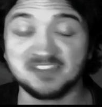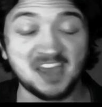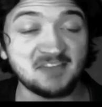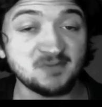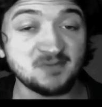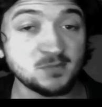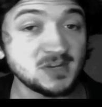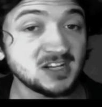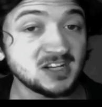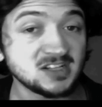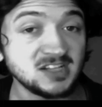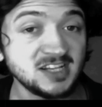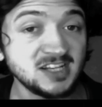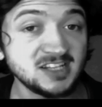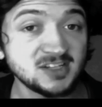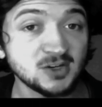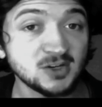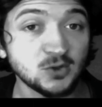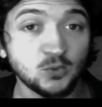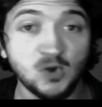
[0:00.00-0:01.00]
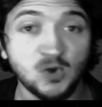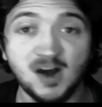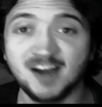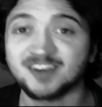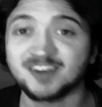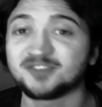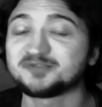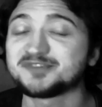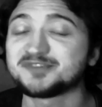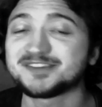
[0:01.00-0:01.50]
They haven't been cleaned in a
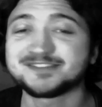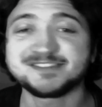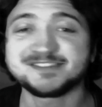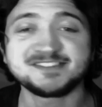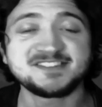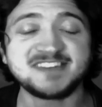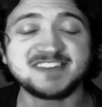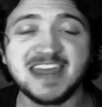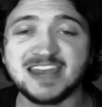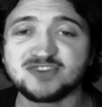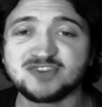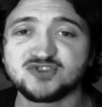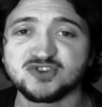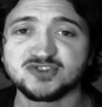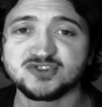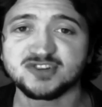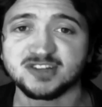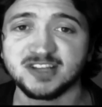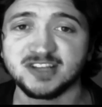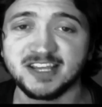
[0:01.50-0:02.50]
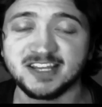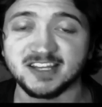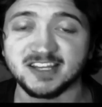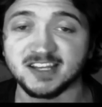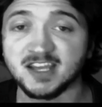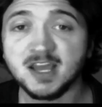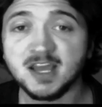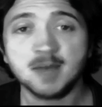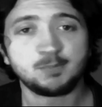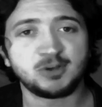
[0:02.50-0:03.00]
while. This is nature's
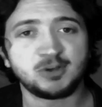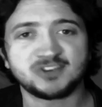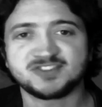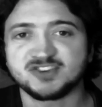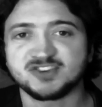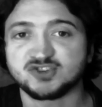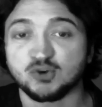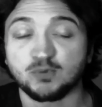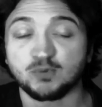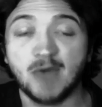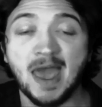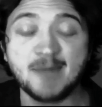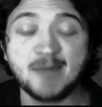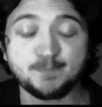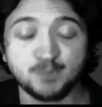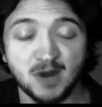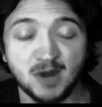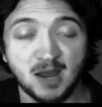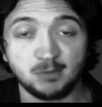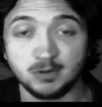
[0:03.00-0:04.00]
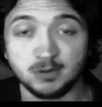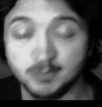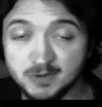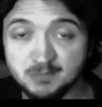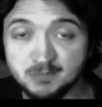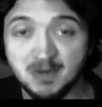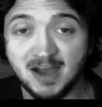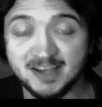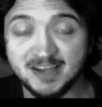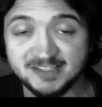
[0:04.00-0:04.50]
cleaning. Plus, there's a rat problem
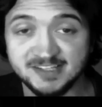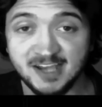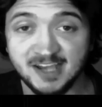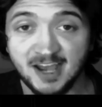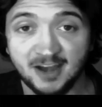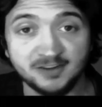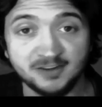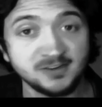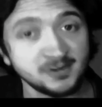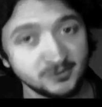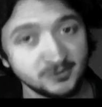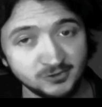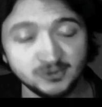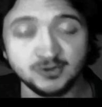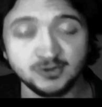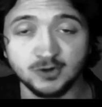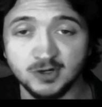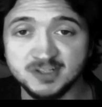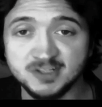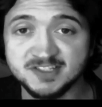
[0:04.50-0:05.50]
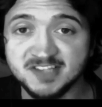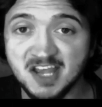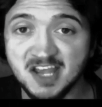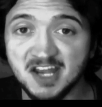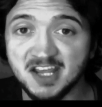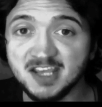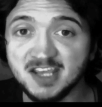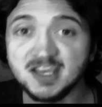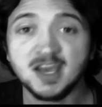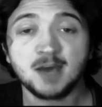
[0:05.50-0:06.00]
in my town, New York
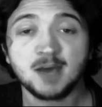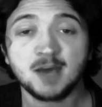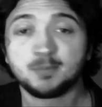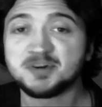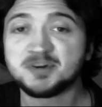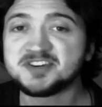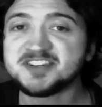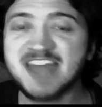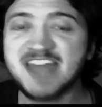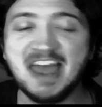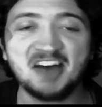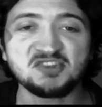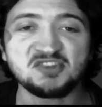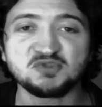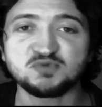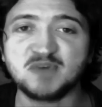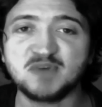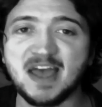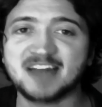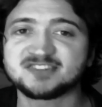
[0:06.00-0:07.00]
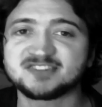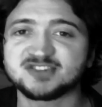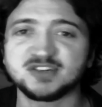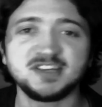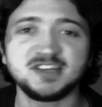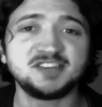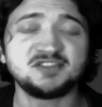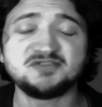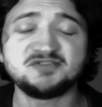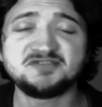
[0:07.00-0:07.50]
City, but now the rats are
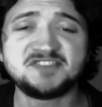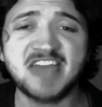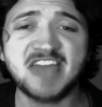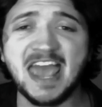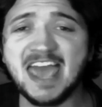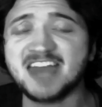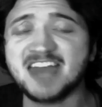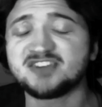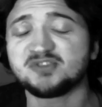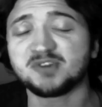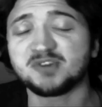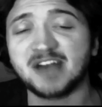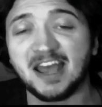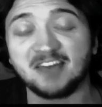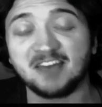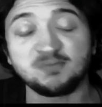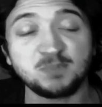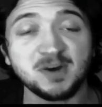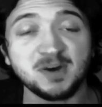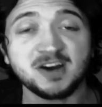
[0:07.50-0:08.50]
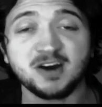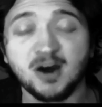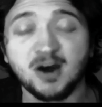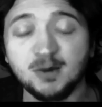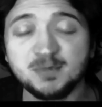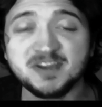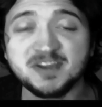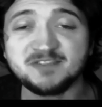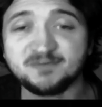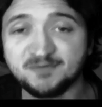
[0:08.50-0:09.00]
either dead or have
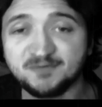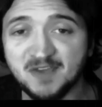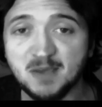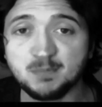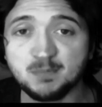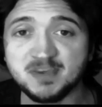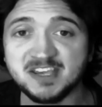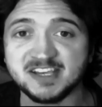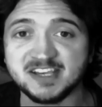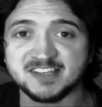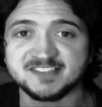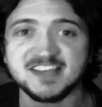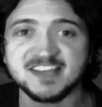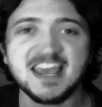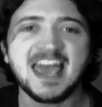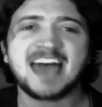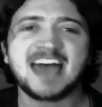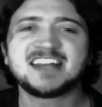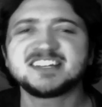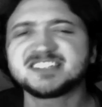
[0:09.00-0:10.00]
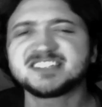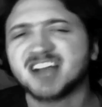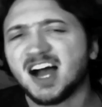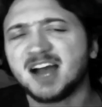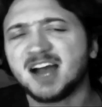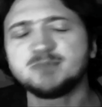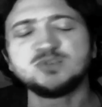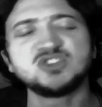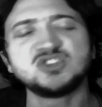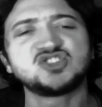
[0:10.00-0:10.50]
become amphibious. At a
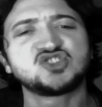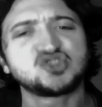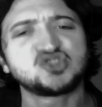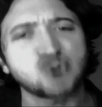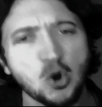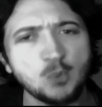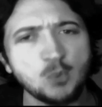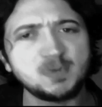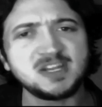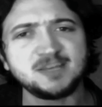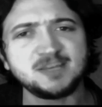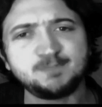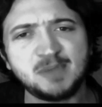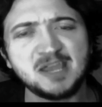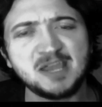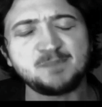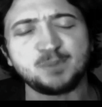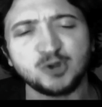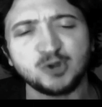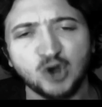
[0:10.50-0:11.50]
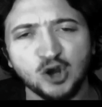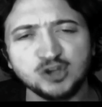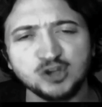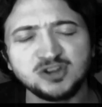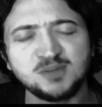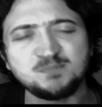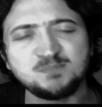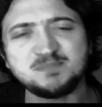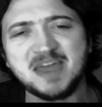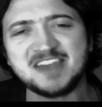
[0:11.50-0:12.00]
time when so many people are
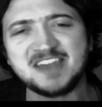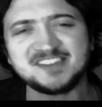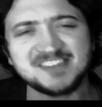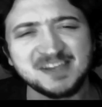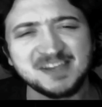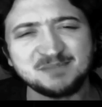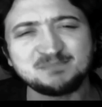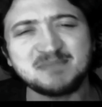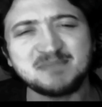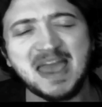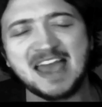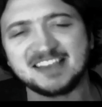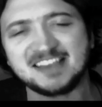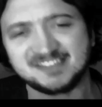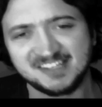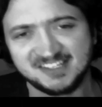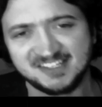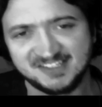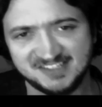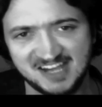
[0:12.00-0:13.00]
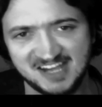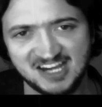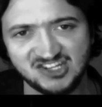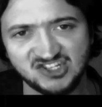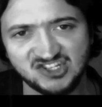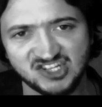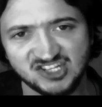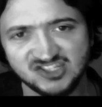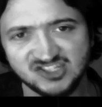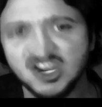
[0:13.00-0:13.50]
lamenting mass
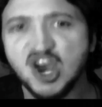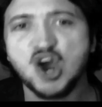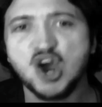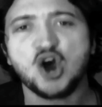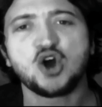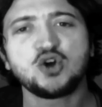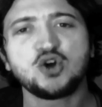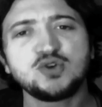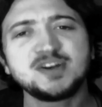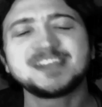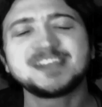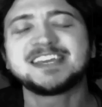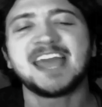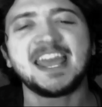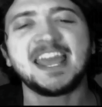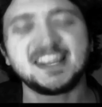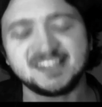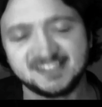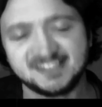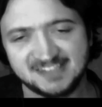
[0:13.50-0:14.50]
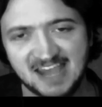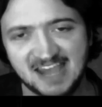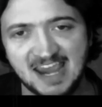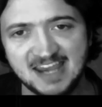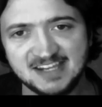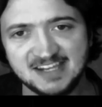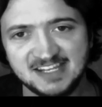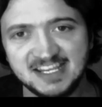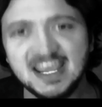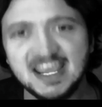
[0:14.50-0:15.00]
extinctions, Hurricane
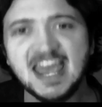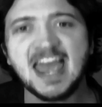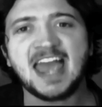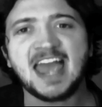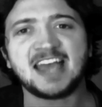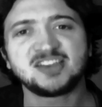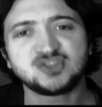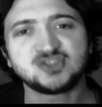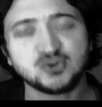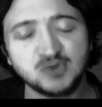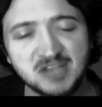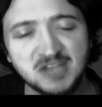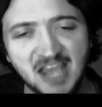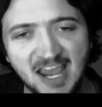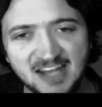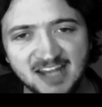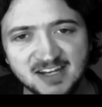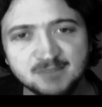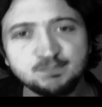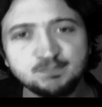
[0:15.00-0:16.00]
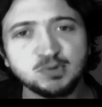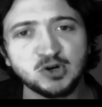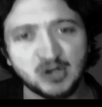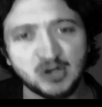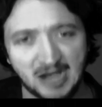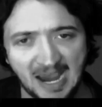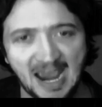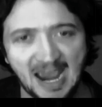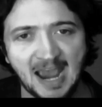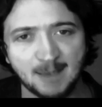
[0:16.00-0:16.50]
Sandy has created
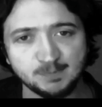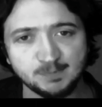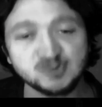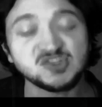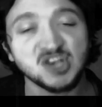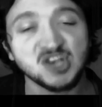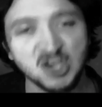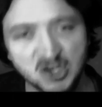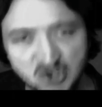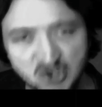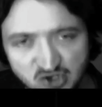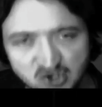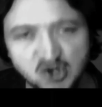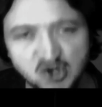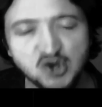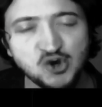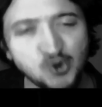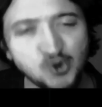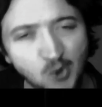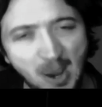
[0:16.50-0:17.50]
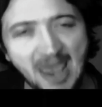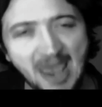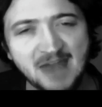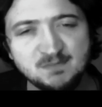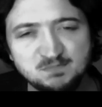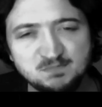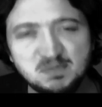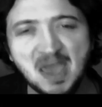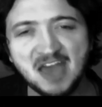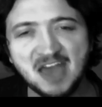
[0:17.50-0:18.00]
perhaps new
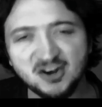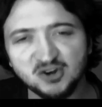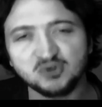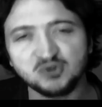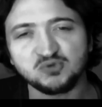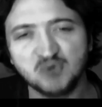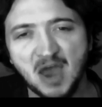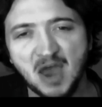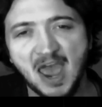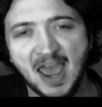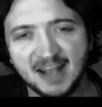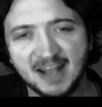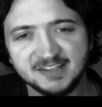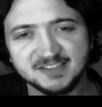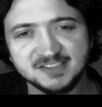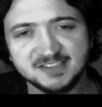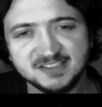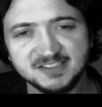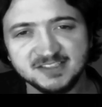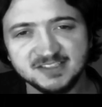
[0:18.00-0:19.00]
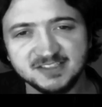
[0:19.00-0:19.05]
and better rats.